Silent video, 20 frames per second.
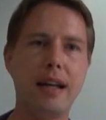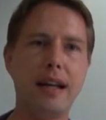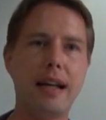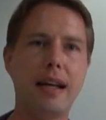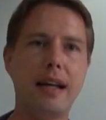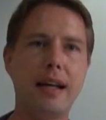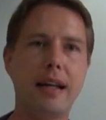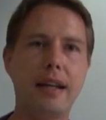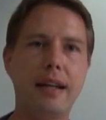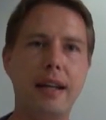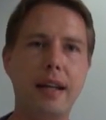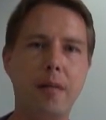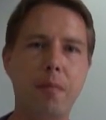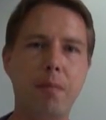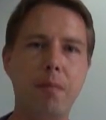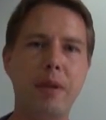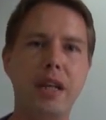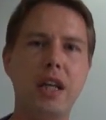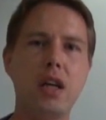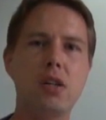
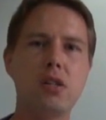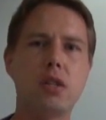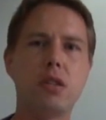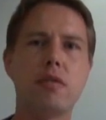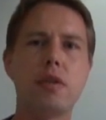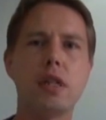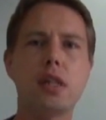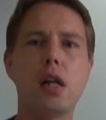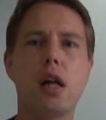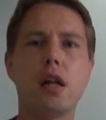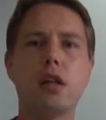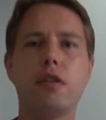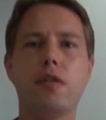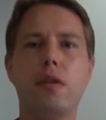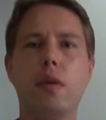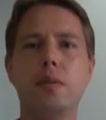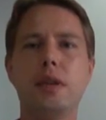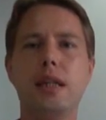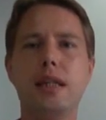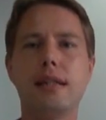And because the results
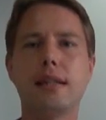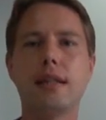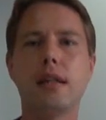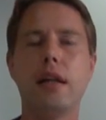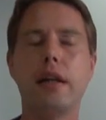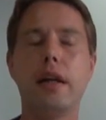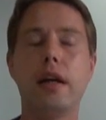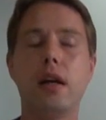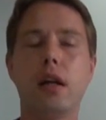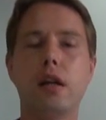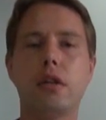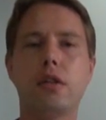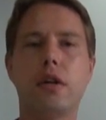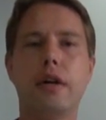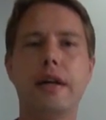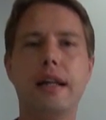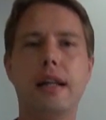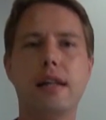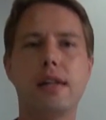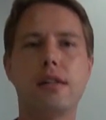from these clinical
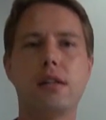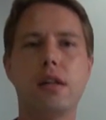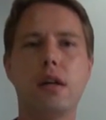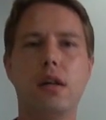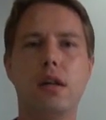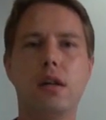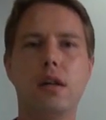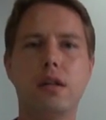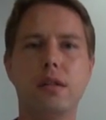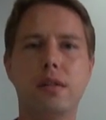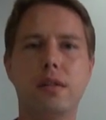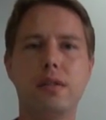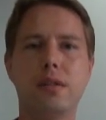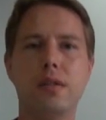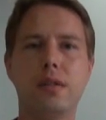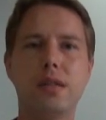trials are